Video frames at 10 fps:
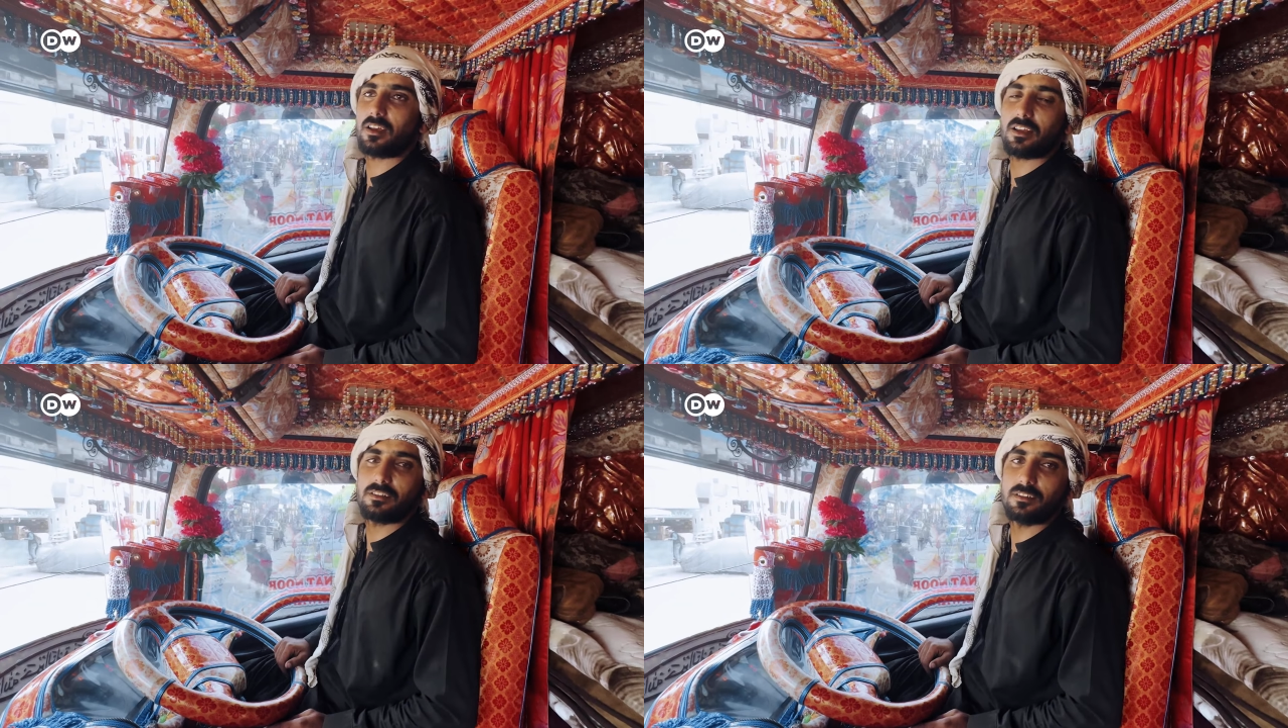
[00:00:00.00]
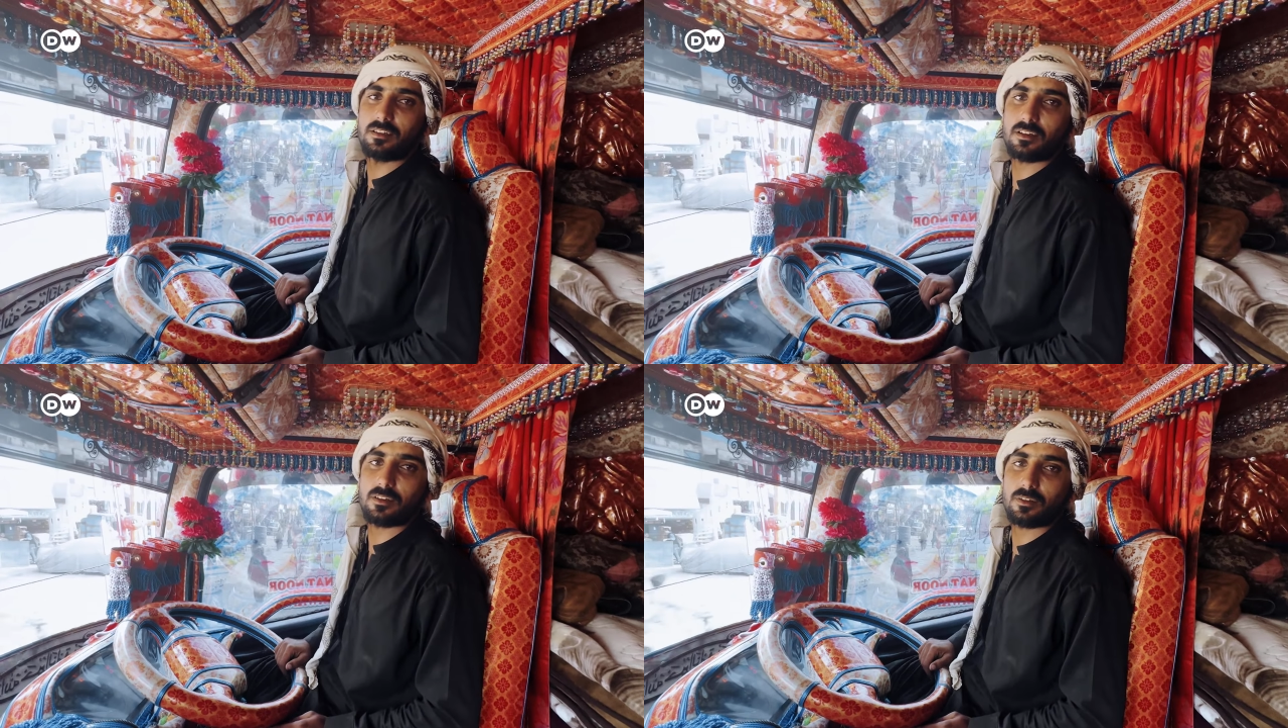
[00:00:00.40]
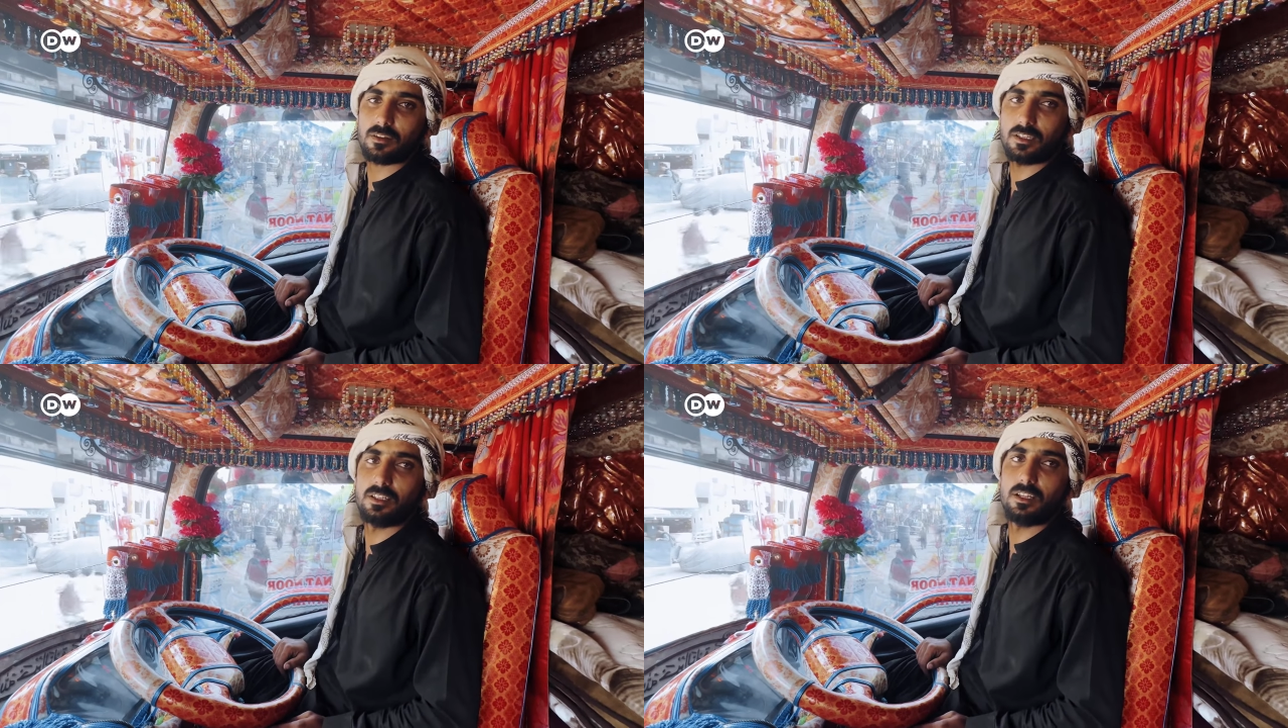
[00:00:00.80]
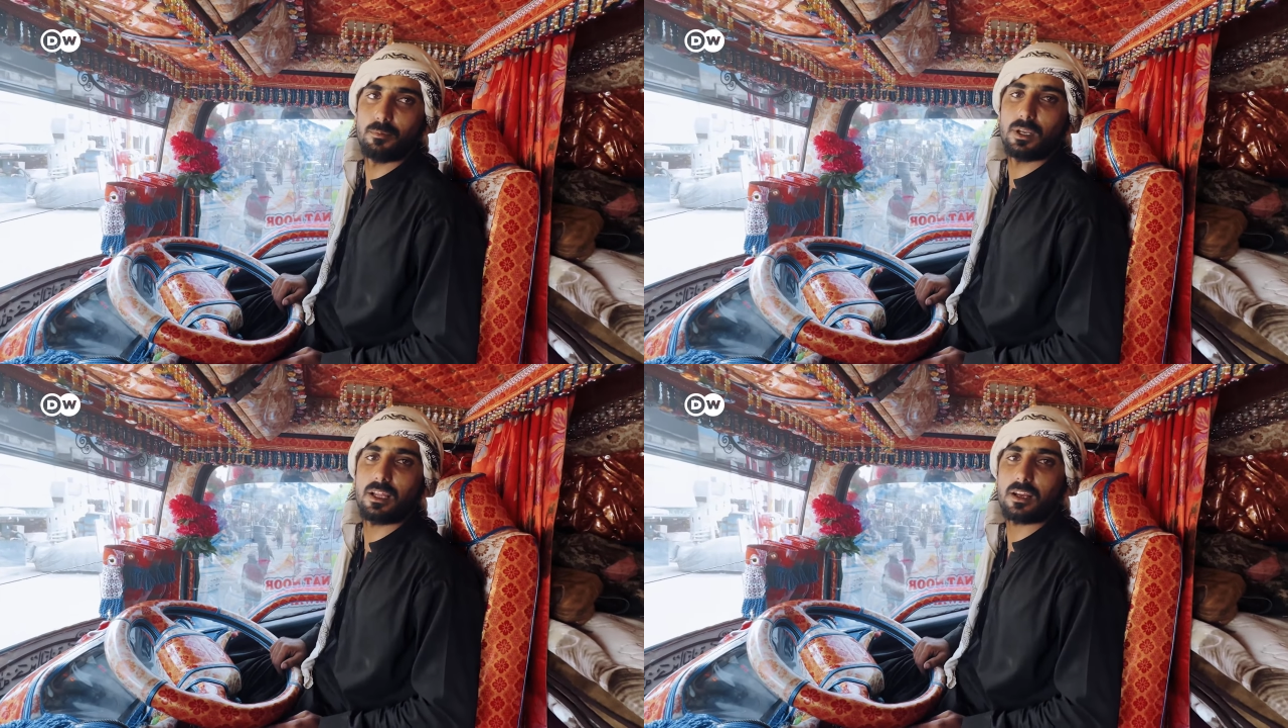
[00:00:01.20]
and drive it to
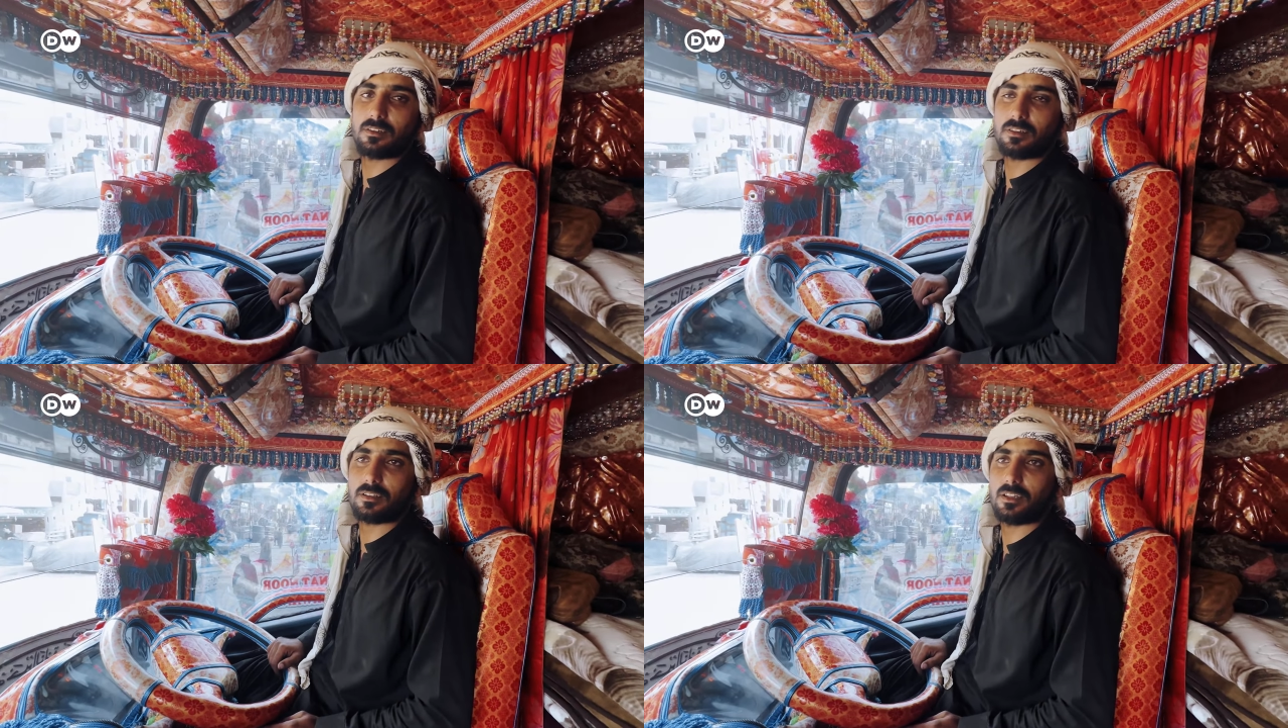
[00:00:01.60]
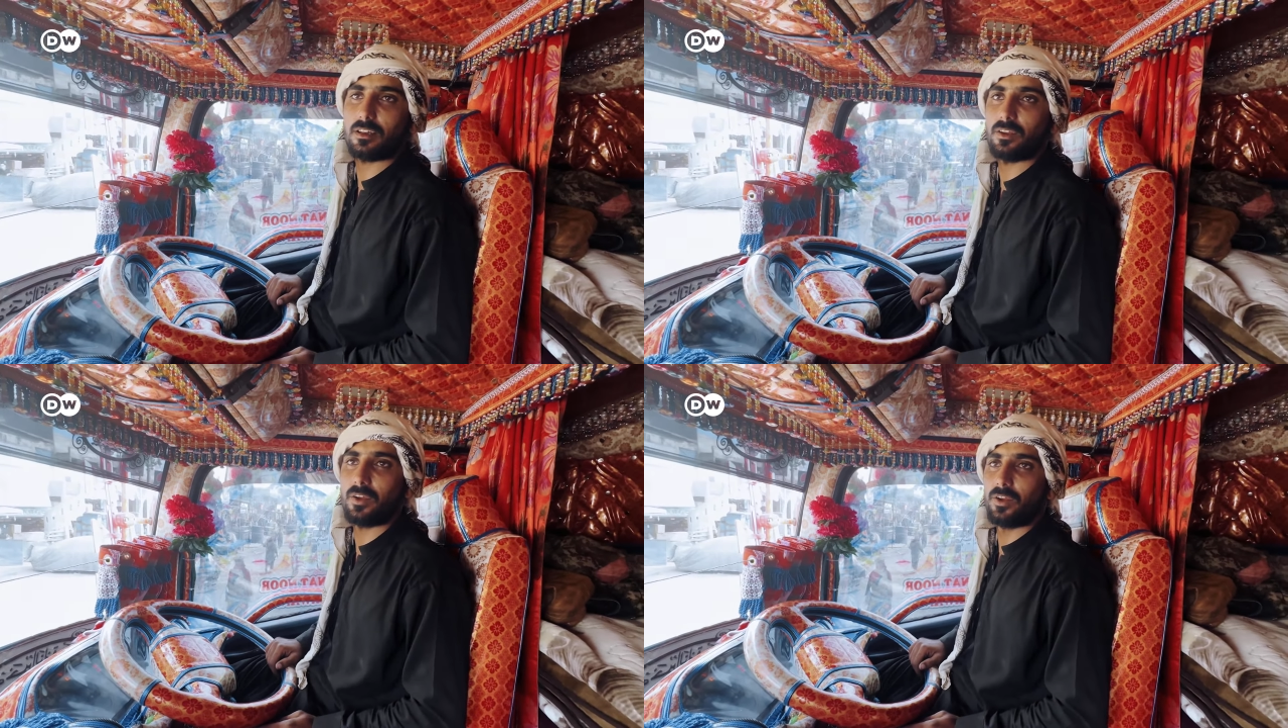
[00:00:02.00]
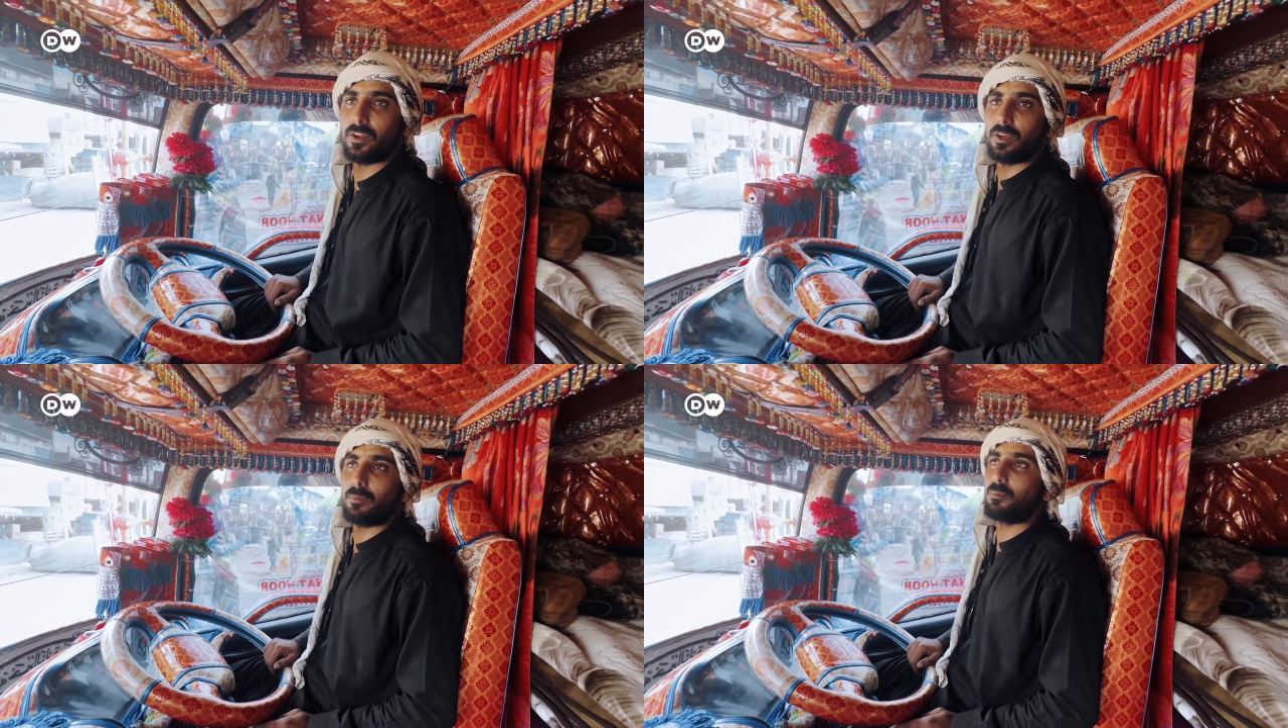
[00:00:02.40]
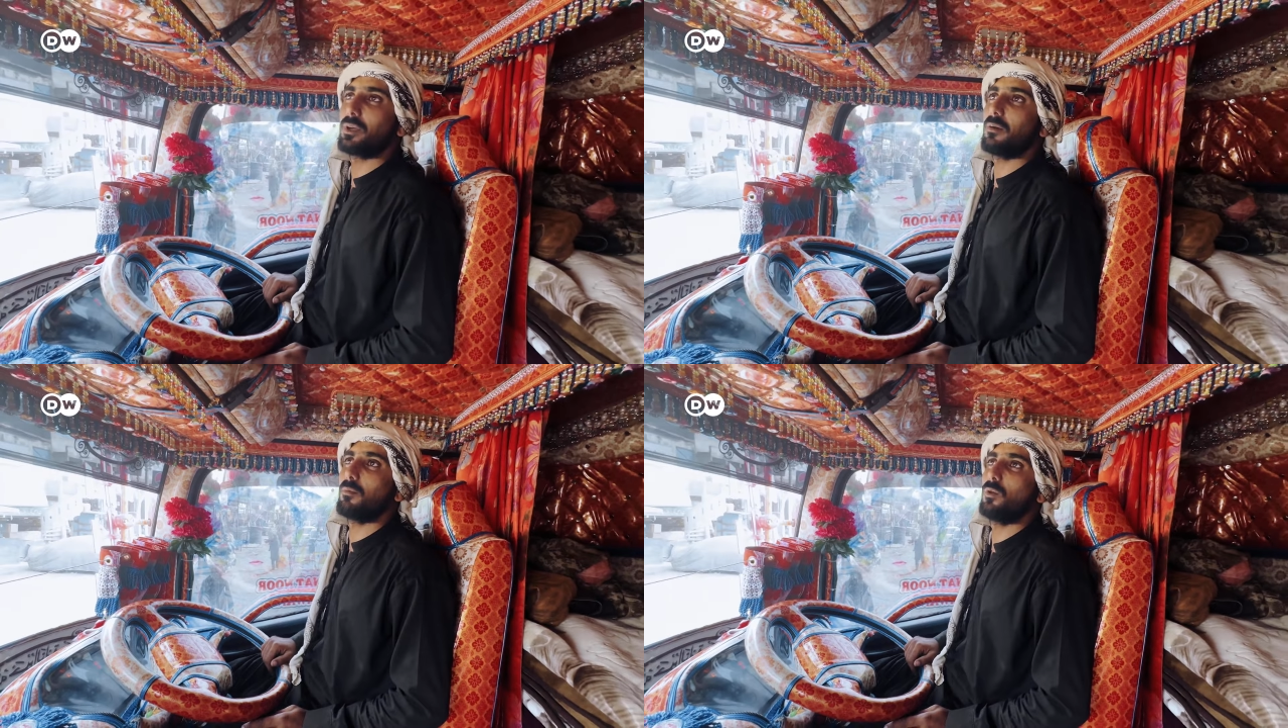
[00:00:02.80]
Karachi, which can take 3 to 4
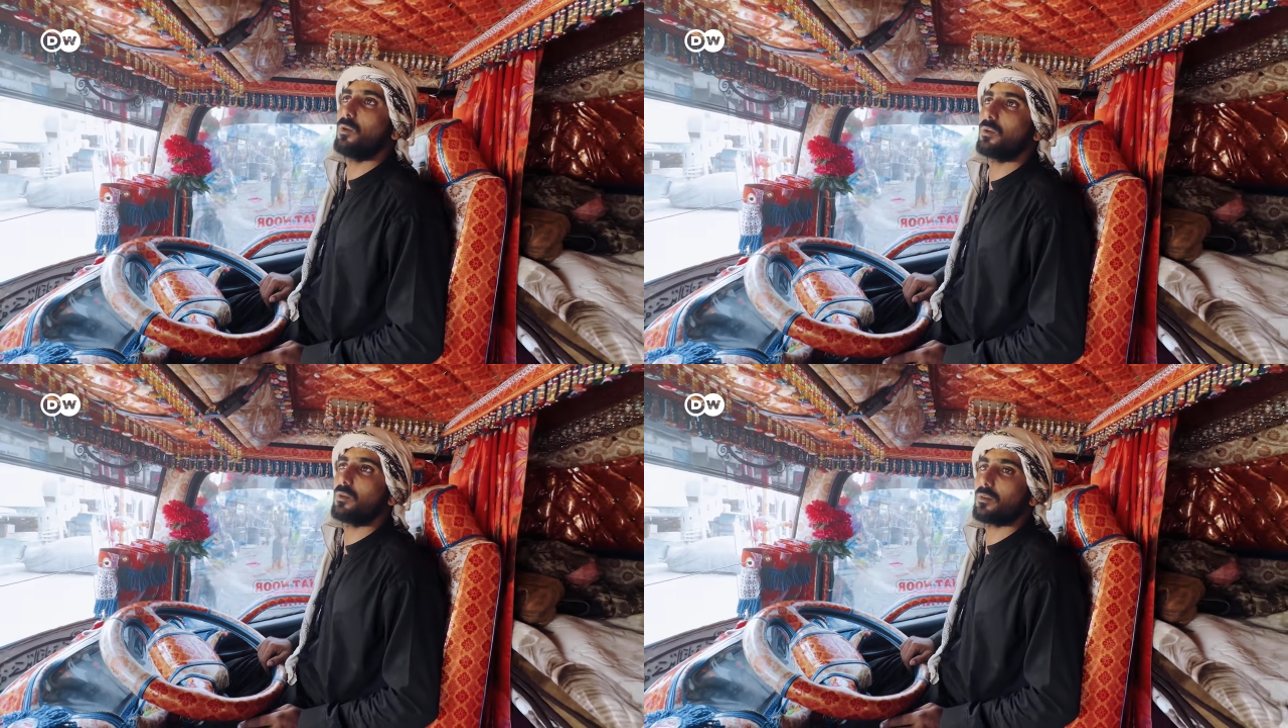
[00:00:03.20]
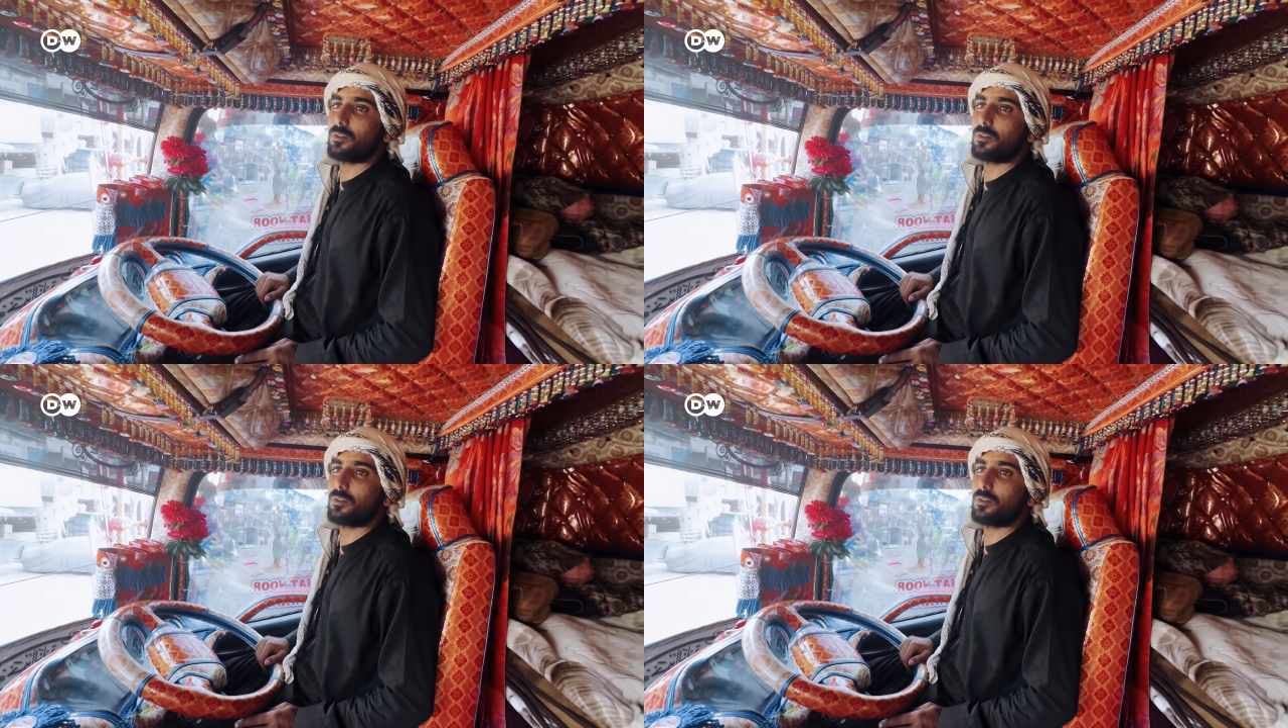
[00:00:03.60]
days.